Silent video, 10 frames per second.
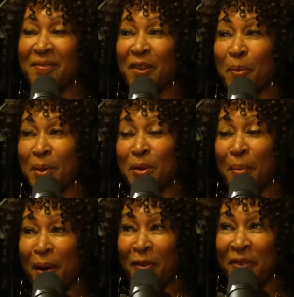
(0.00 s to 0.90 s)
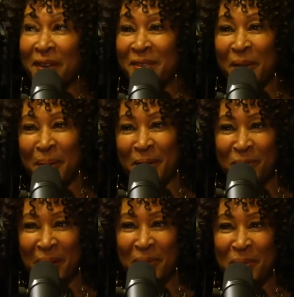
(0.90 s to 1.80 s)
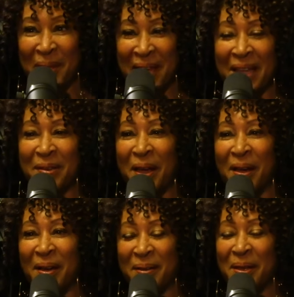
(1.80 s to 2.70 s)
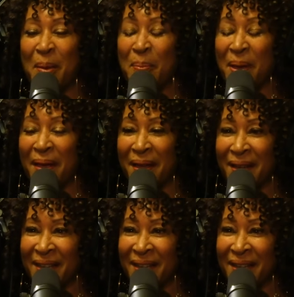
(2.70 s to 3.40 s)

I've never been to Marfa, so I'm going to try to do that. I've not